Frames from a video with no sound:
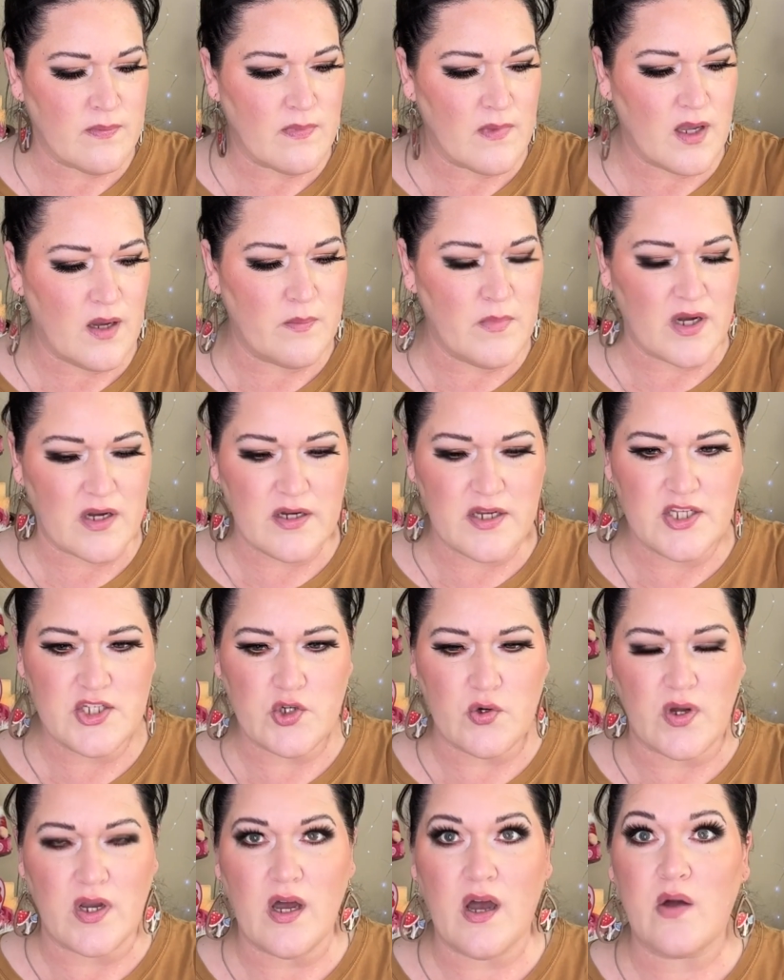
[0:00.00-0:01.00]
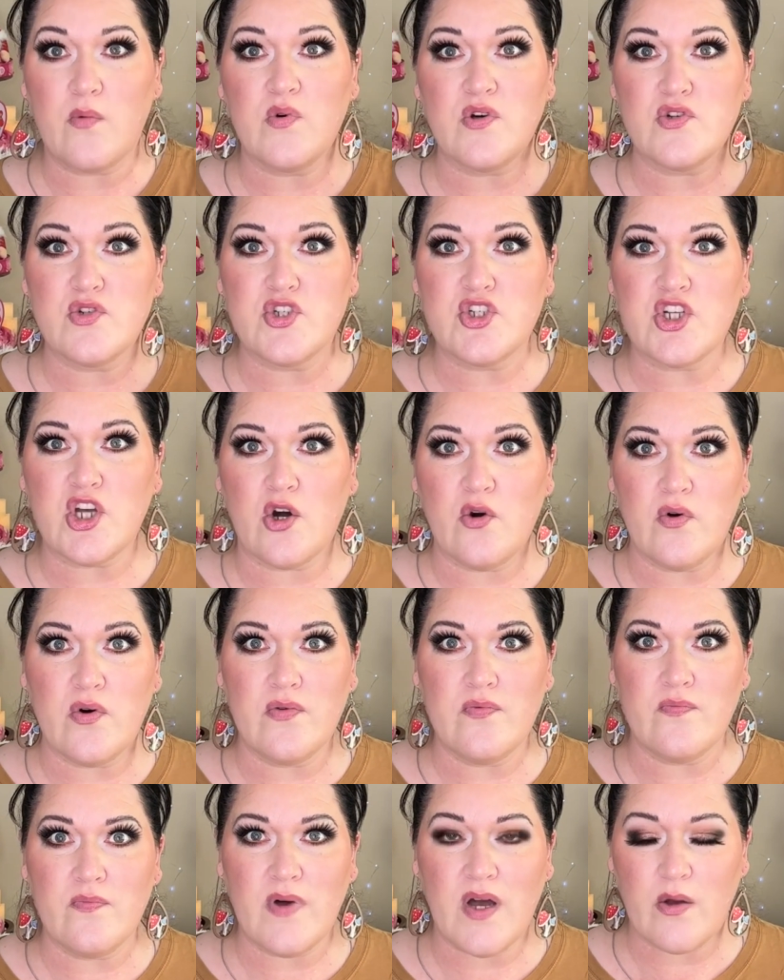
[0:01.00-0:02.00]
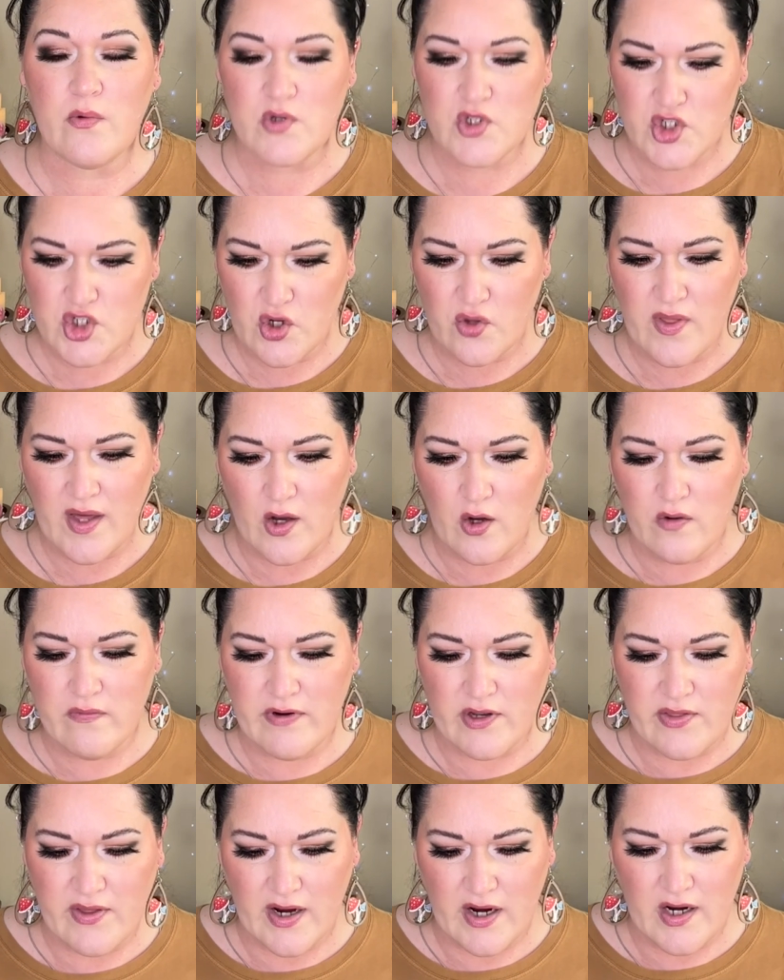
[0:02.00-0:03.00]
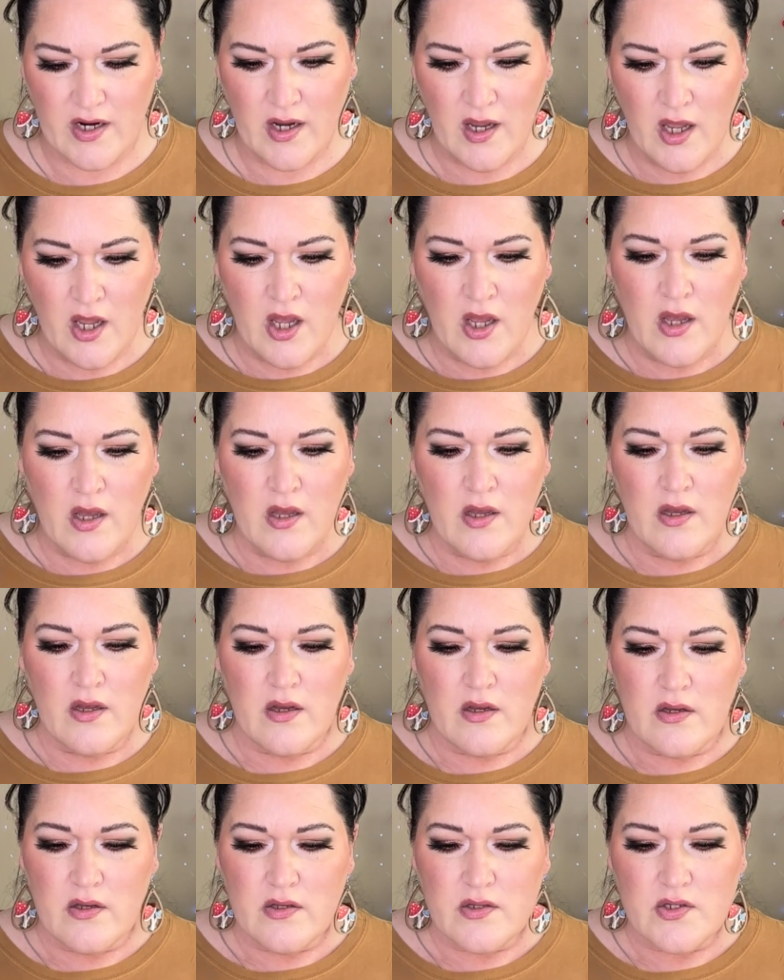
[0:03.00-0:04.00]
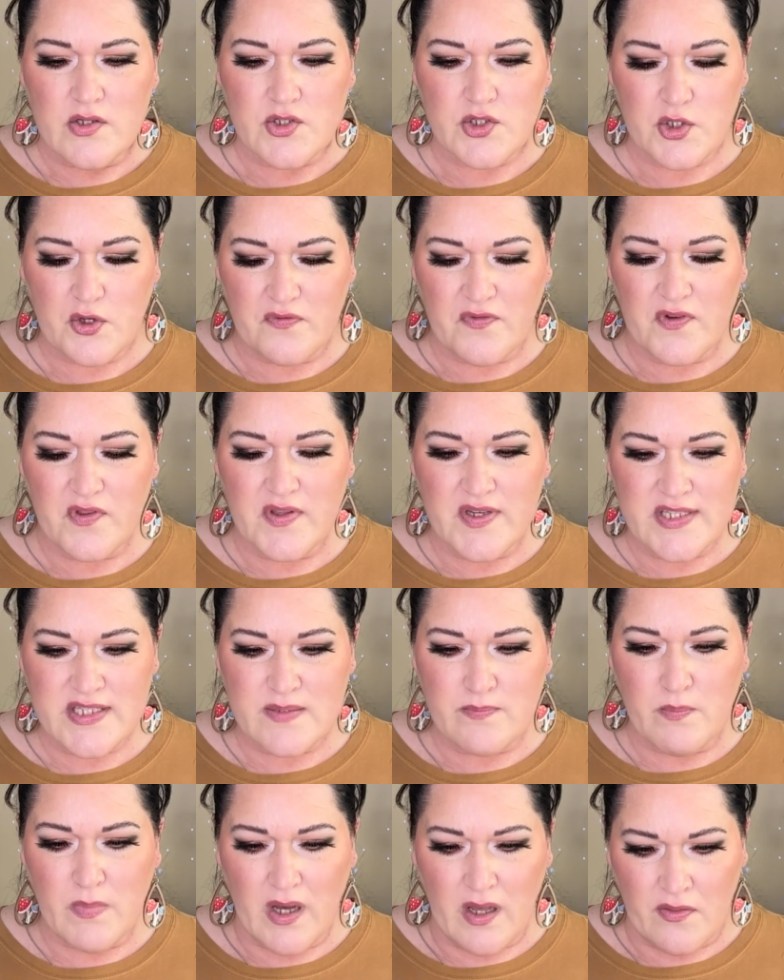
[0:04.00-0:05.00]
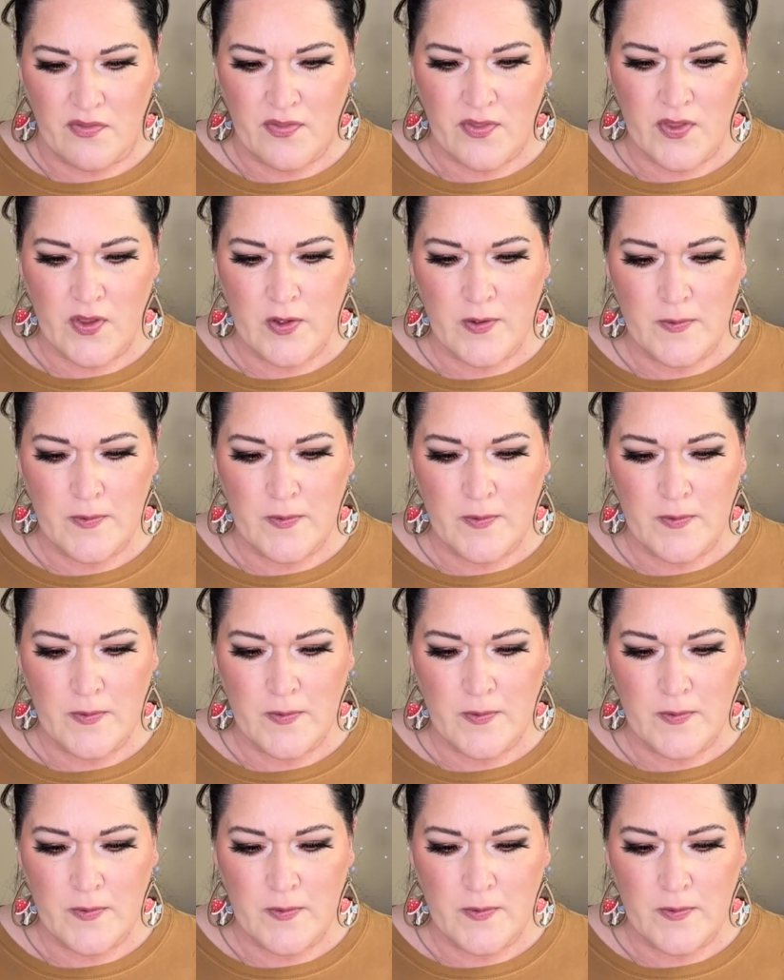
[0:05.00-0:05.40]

I'm not gonna do it. I will show that over there. So for this month,